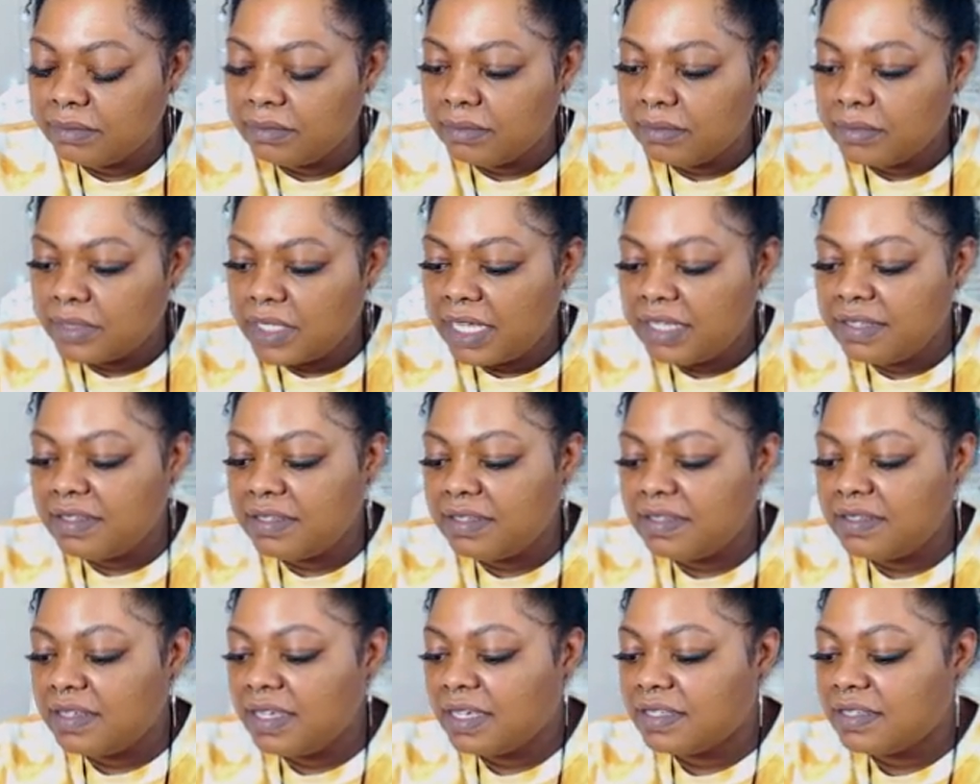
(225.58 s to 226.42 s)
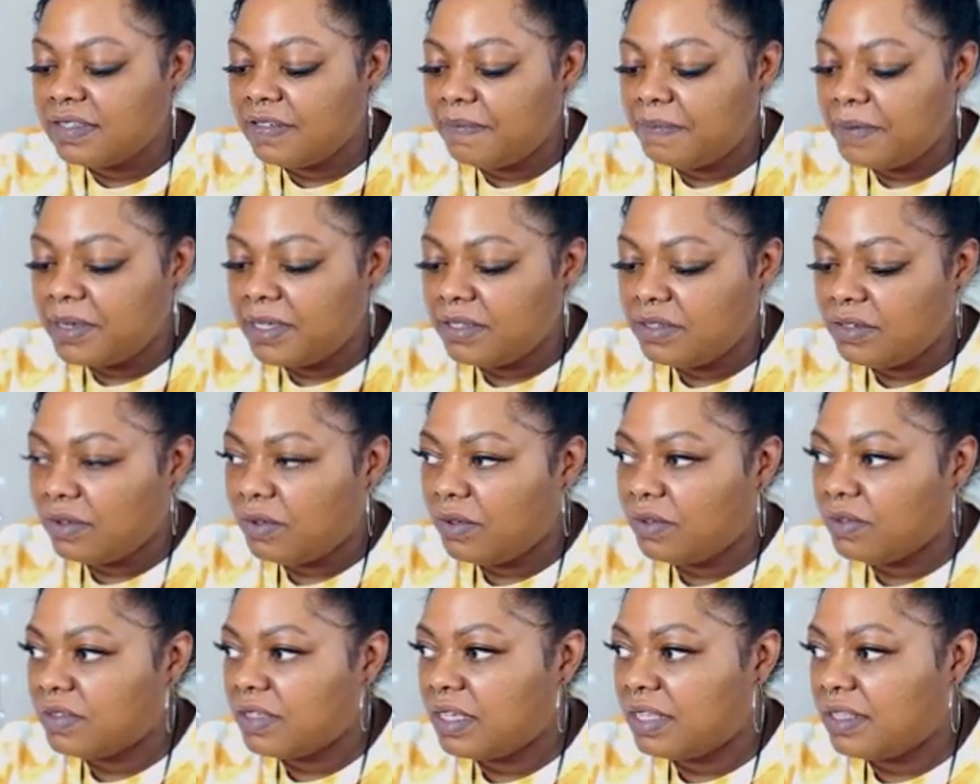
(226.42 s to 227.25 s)
that's the Six of
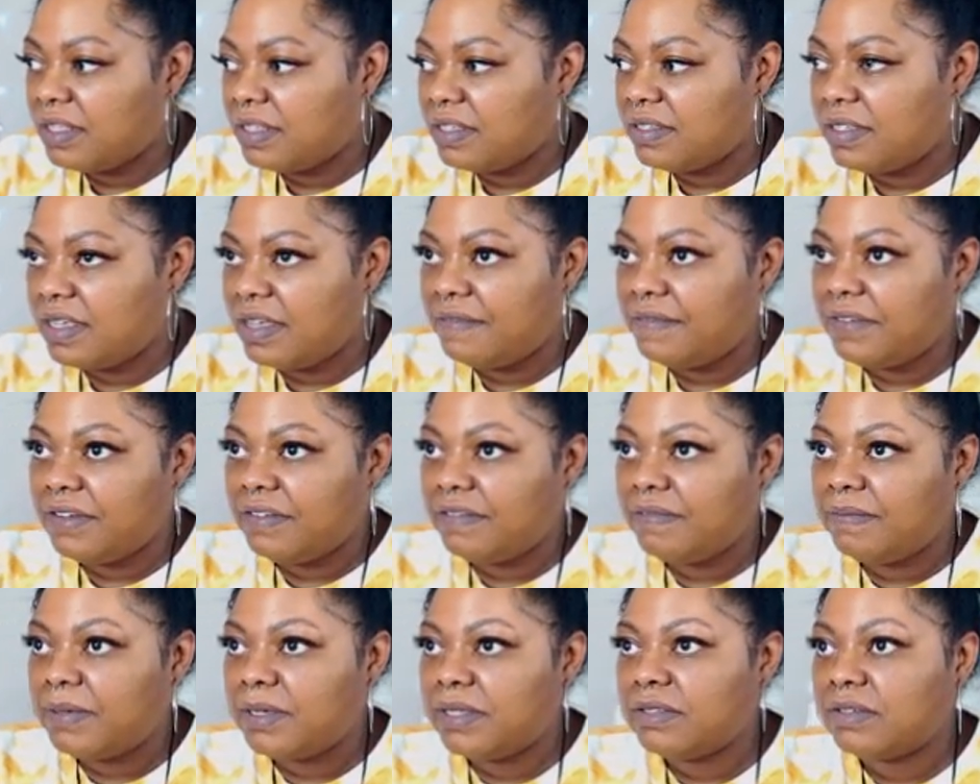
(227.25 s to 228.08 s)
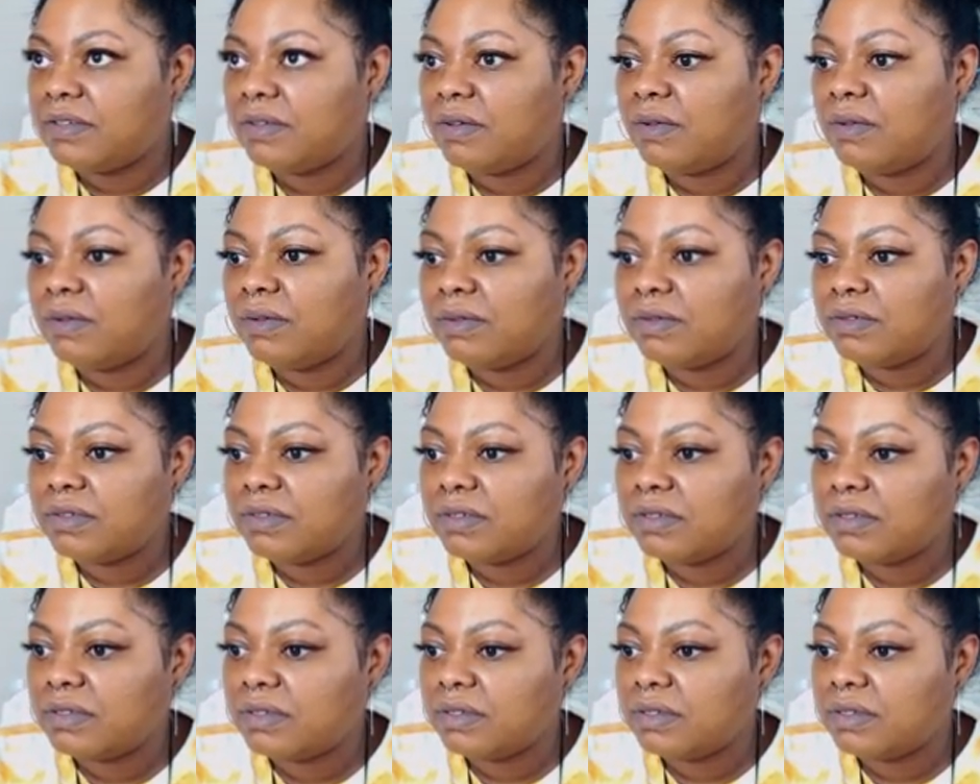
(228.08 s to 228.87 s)
Pentacles, not the Seven of Pentacles.